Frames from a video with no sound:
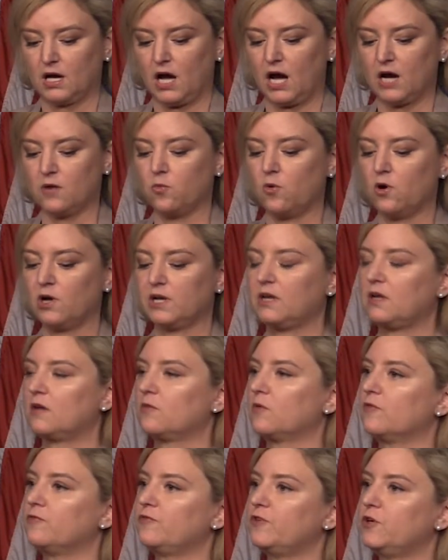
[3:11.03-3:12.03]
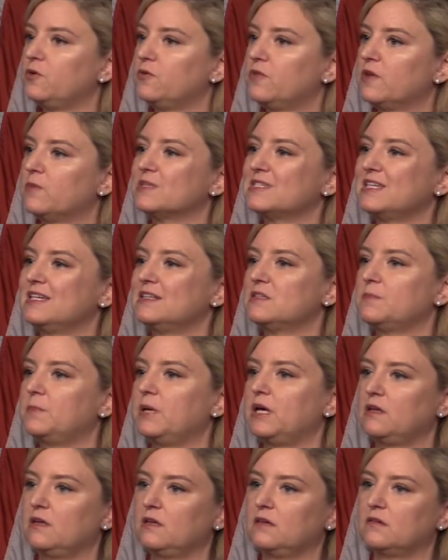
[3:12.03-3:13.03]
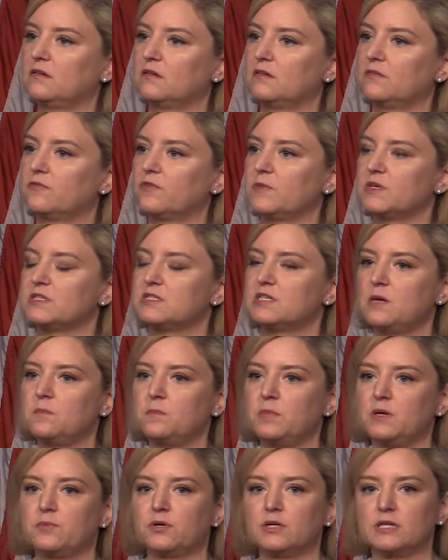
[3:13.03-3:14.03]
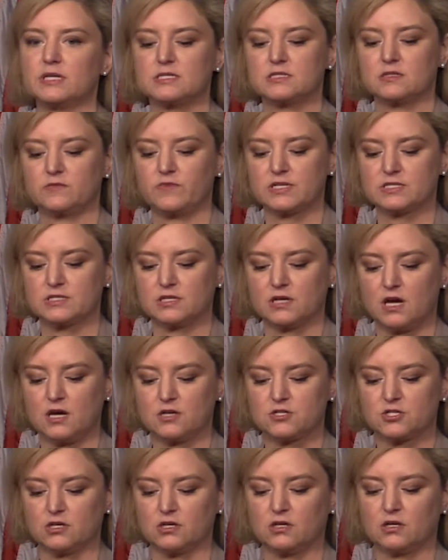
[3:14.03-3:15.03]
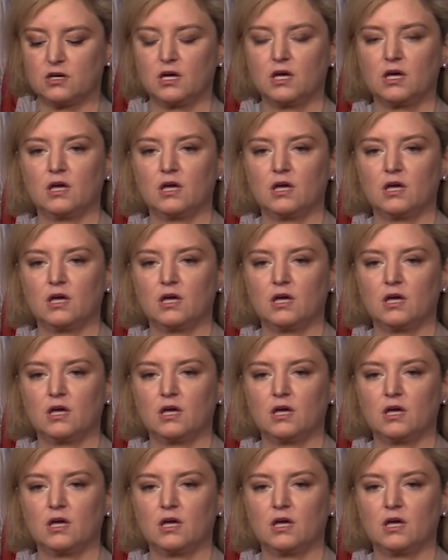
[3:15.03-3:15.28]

I wanted a review that was independent from the Tempe Police investigation